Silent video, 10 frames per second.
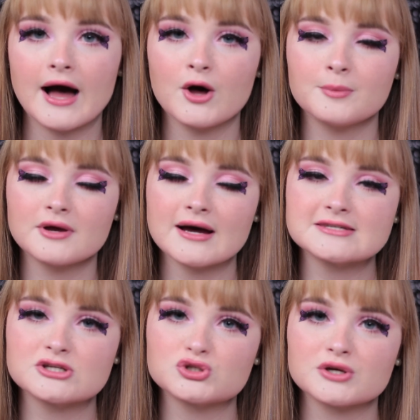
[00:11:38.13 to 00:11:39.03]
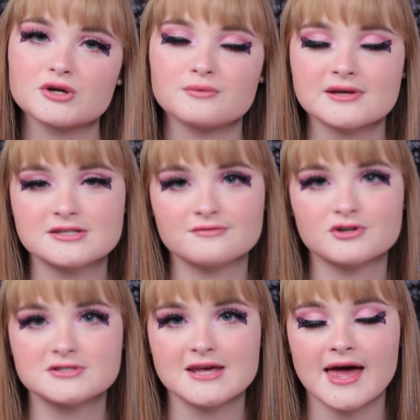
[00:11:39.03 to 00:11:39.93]
I hope you guys enjoy the rest of
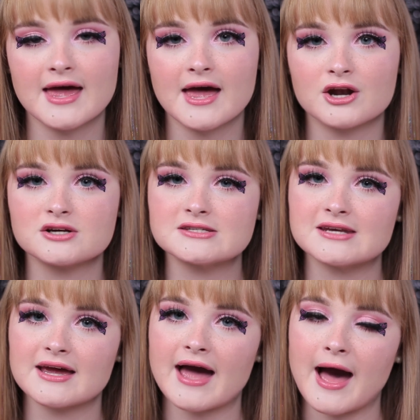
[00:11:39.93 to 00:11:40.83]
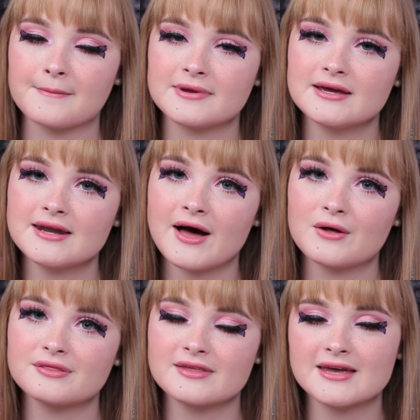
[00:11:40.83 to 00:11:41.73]
your day and are staying happy and
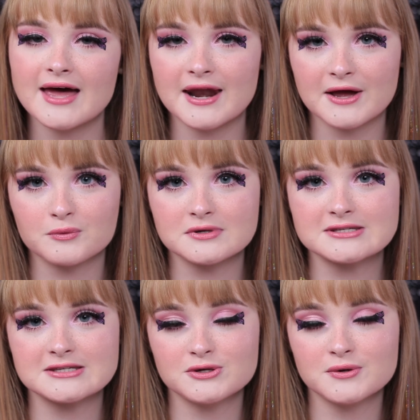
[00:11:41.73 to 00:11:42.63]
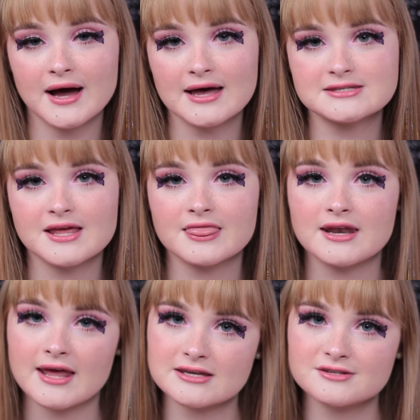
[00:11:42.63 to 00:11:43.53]
healthy, and I will see you guys in the
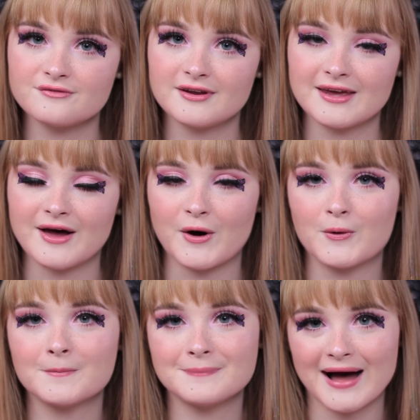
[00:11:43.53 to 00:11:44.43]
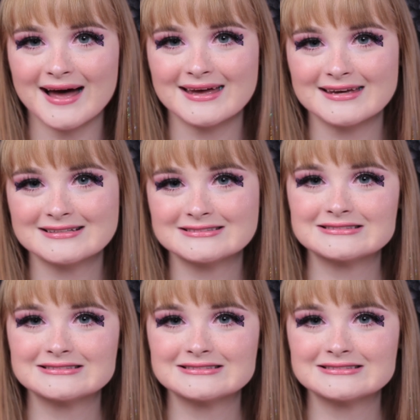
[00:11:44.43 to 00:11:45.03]
next video. Bye!